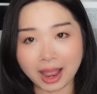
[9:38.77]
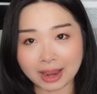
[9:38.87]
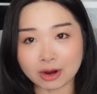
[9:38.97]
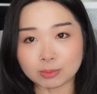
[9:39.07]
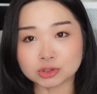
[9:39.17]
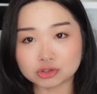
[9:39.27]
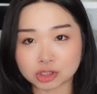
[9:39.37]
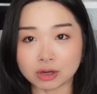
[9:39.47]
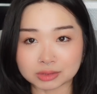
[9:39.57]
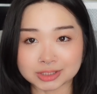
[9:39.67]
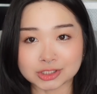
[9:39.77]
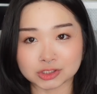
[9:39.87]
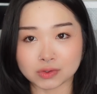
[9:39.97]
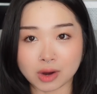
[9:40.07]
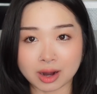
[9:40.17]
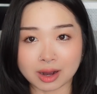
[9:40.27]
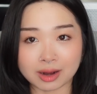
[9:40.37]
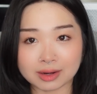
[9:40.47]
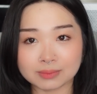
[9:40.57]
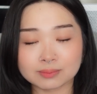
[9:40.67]
almost choked in the
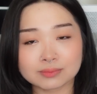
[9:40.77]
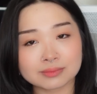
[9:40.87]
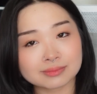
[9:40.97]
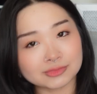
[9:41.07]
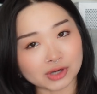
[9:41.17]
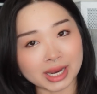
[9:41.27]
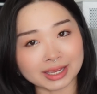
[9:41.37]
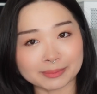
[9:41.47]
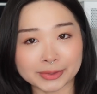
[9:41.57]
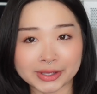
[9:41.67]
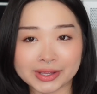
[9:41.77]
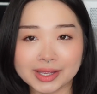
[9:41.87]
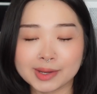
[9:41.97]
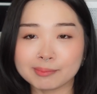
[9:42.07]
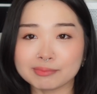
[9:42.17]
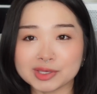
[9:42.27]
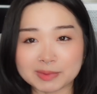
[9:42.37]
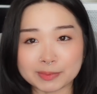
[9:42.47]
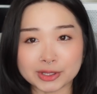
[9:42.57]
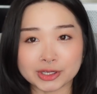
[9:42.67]
store trying it, but me
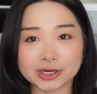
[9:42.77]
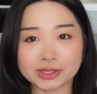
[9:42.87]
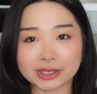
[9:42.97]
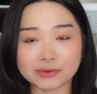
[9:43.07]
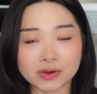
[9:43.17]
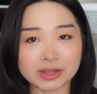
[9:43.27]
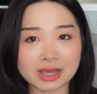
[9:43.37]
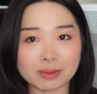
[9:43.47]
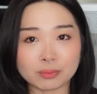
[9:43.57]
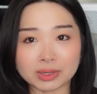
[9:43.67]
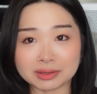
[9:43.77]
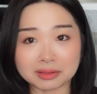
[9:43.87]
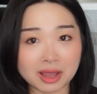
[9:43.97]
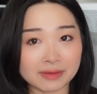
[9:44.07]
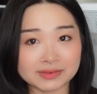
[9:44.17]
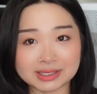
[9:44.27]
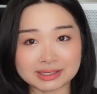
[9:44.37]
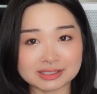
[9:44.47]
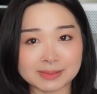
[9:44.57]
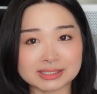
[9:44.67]
and my brother, like growing up, we loved
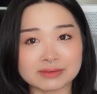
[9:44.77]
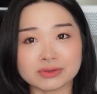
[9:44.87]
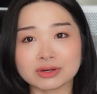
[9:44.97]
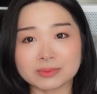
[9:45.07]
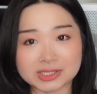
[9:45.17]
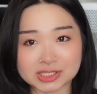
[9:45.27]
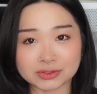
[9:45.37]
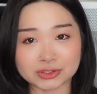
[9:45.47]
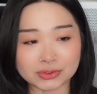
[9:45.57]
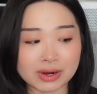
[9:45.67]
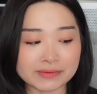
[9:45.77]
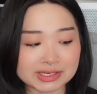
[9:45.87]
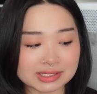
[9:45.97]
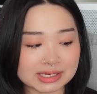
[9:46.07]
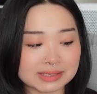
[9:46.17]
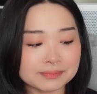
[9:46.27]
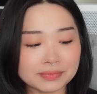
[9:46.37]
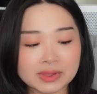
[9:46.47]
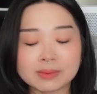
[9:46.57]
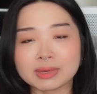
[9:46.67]
eating spicy food, and we still do, obviously.
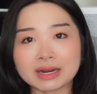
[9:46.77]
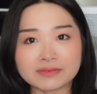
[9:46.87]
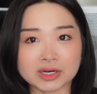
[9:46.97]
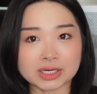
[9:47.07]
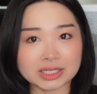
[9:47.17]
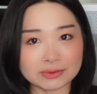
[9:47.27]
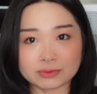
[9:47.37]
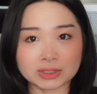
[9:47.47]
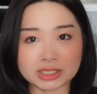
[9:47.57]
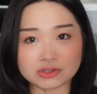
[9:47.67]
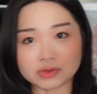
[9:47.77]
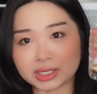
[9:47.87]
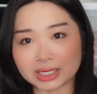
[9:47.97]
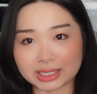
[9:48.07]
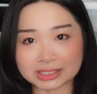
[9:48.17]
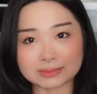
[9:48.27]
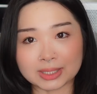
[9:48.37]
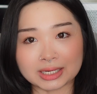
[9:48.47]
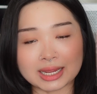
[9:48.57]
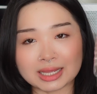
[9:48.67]
But I figured he would really enjoy this
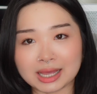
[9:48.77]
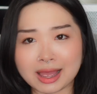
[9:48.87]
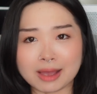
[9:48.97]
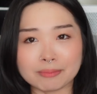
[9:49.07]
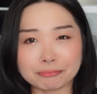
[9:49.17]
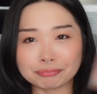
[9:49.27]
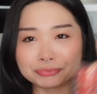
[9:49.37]
one. And